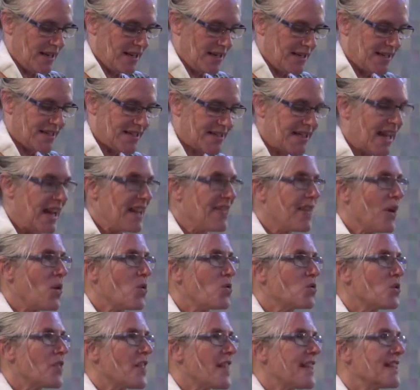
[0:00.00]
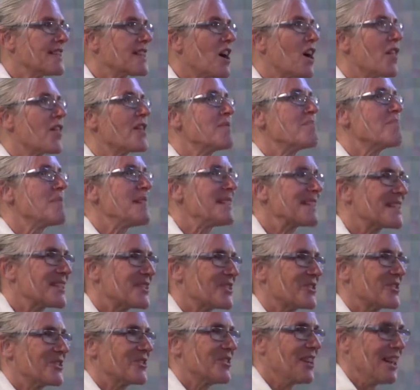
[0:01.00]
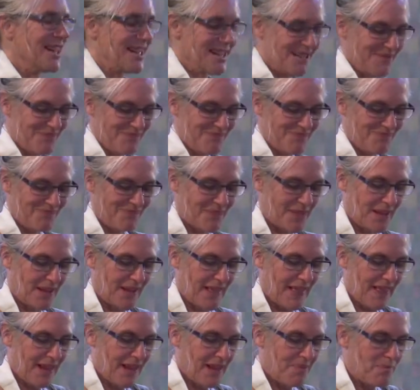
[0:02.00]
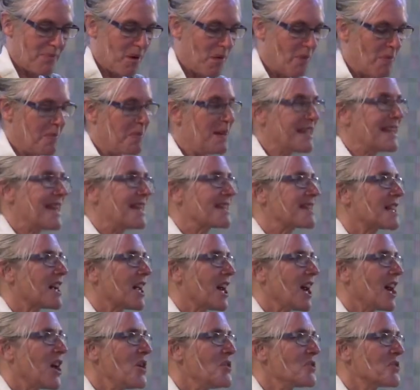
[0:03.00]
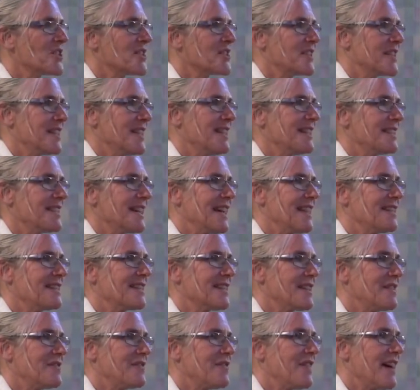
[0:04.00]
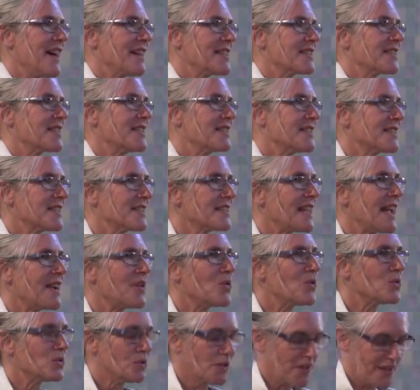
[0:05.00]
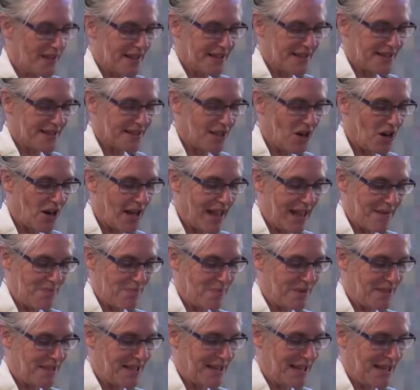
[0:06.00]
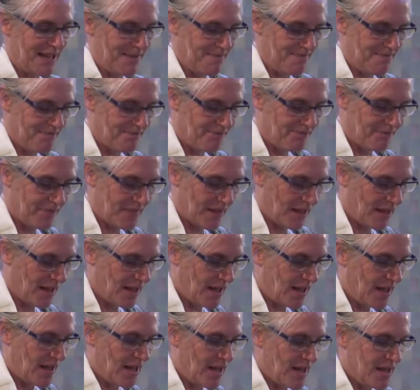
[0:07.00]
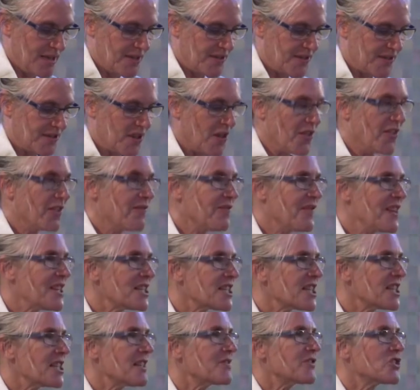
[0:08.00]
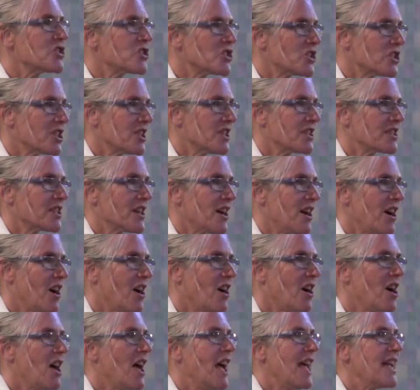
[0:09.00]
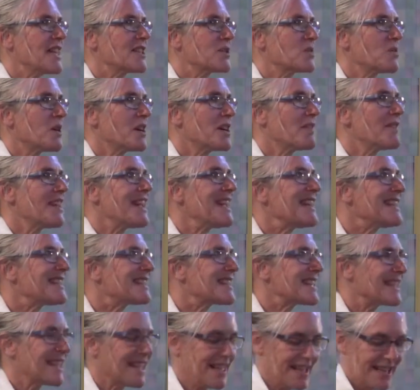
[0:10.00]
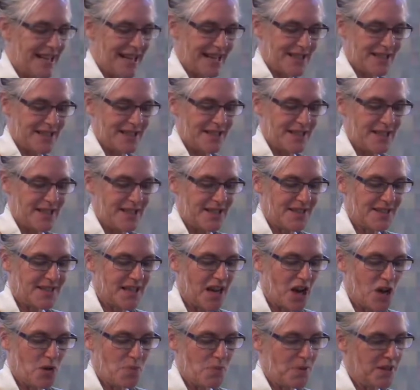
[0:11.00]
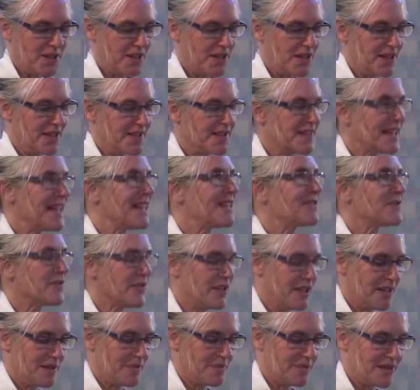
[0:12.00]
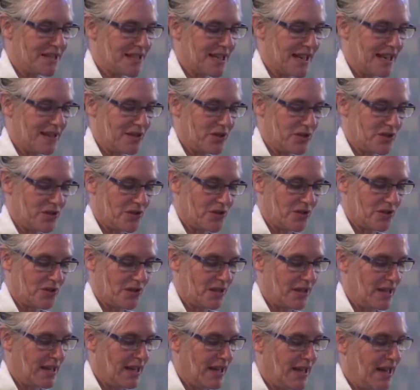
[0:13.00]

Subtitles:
To say that all things are the mystery probably gets closer to the intended effect than to say all things are empty. So the vision of shunyata is one of interconnectedness, openness, infinite potential.